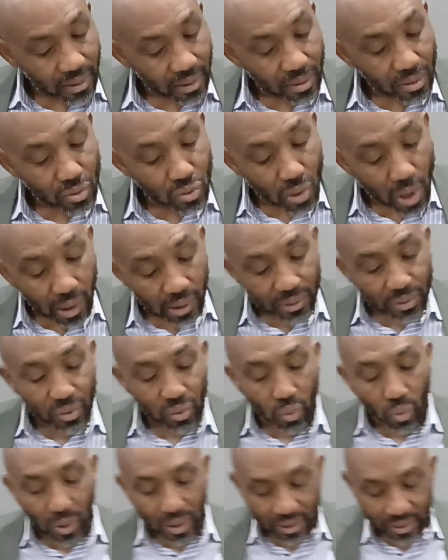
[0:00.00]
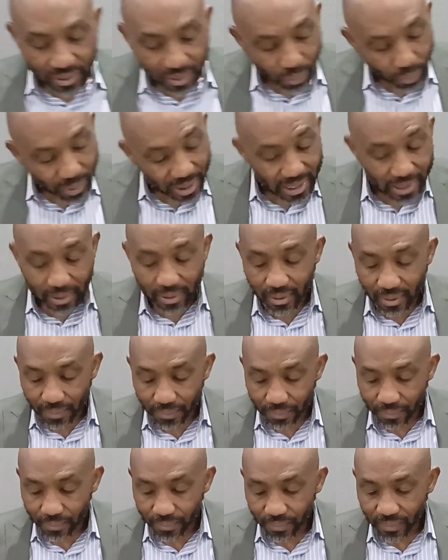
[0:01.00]
Not once a week,
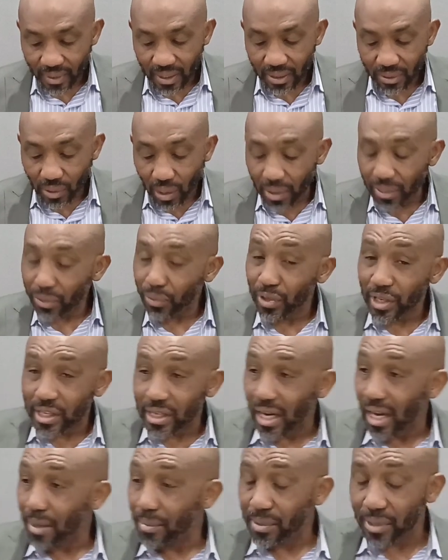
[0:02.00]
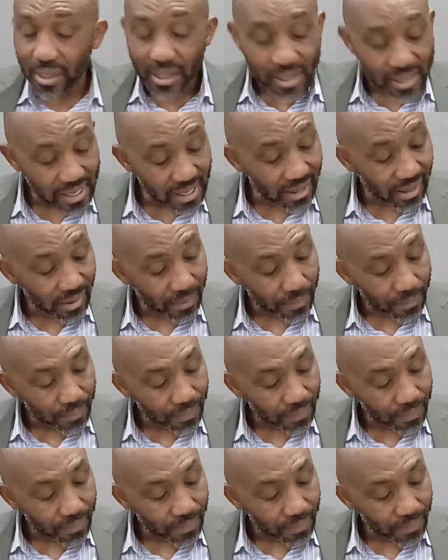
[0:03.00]
not three times a year.